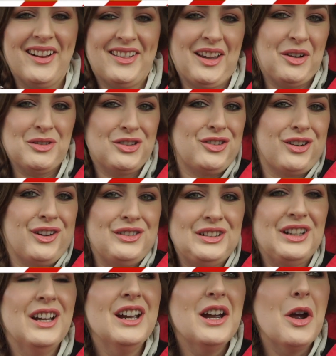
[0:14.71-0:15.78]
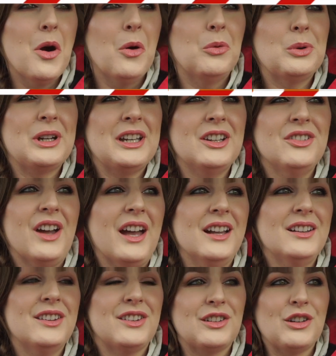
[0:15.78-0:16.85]
That was Trevor. We've
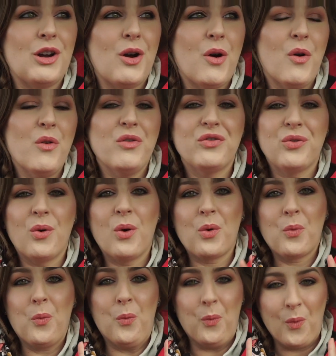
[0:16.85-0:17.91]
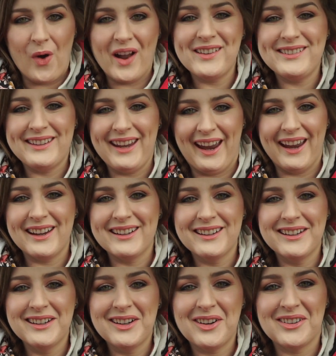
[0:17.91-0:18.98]
had snow for one
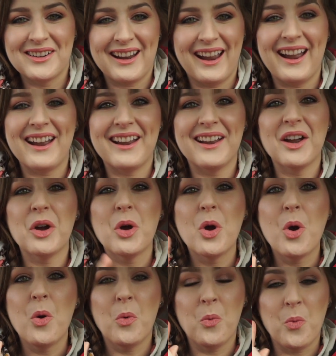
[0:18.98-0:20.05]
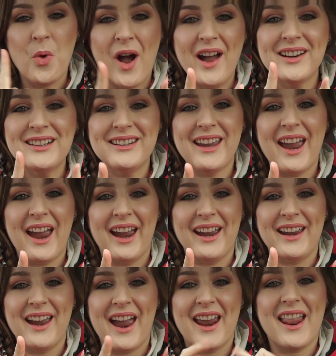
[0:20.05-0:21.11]
day, okay? One
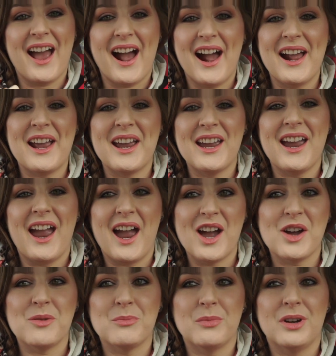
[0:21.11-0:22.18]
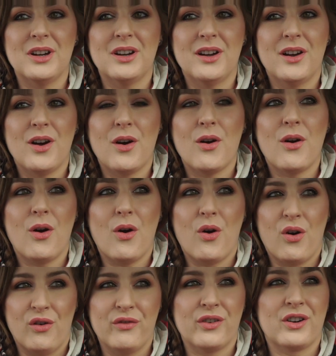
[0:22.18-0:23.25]
day, and I am
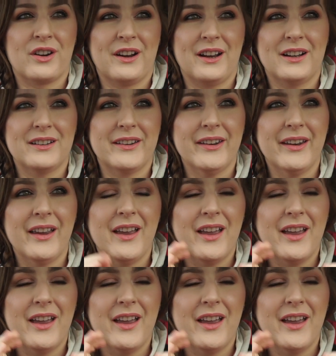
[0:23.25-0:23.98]
over it.